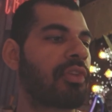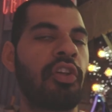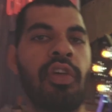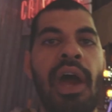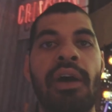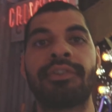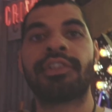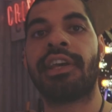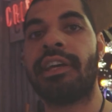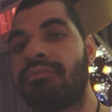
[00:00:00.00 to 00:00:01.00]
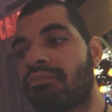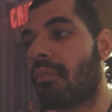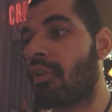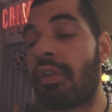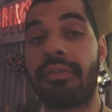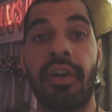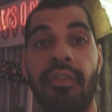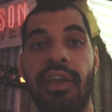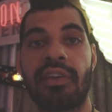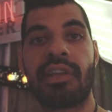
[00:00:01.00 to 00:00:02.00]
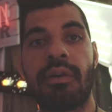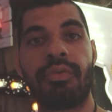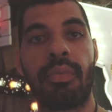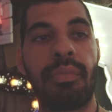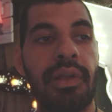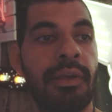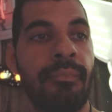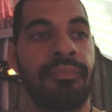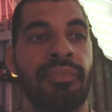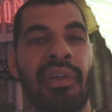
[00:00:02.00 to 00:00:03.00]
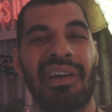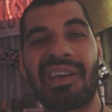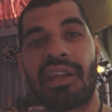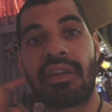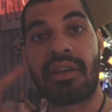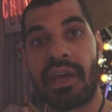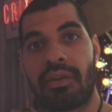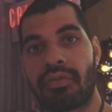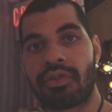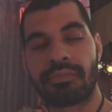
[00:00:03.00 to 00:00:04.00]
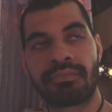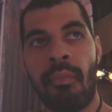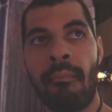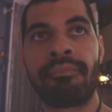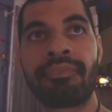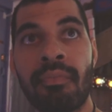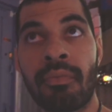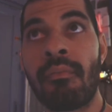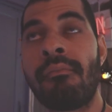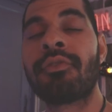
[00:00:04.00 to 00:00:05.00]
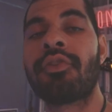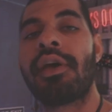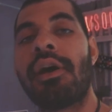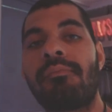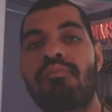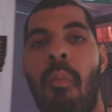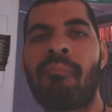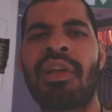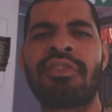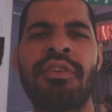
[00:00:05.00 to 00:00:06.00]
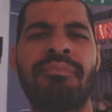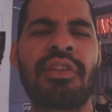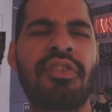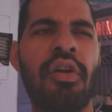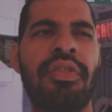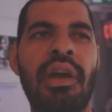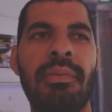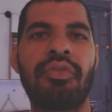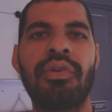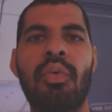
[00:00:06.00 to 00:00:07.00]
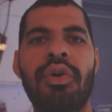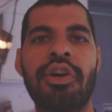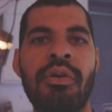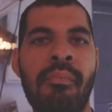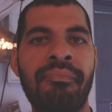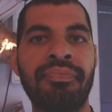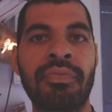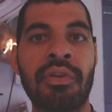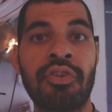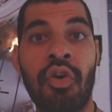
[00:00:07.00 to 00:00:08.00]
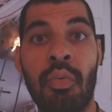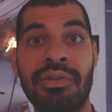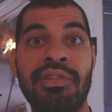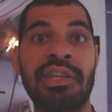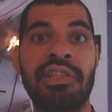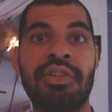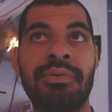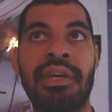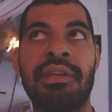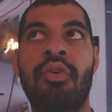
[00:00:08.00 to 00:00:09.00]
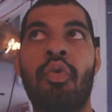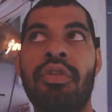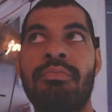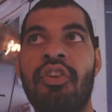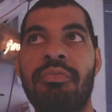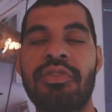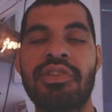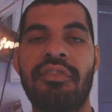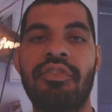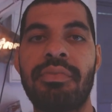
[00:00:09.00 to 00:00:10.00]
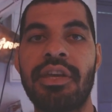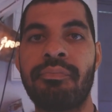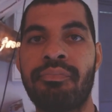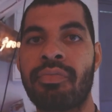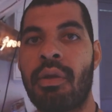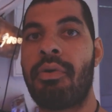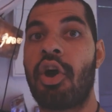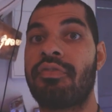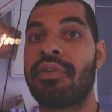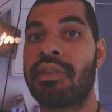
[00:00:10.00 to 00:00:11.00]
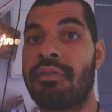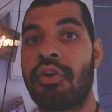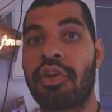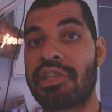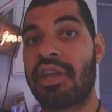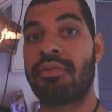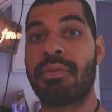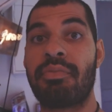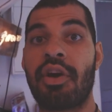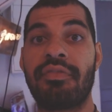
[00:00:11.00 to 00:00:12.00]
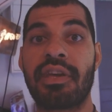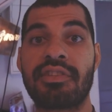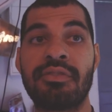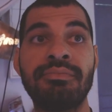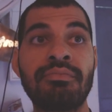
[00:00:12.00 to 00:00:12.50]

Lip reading: hour to get another five takes down probably and get it nailed. So yeah, that's the hard thing about doing a one-er, because you've got one take to do it and all the movements have to be perfect. The focusing have to be perfect.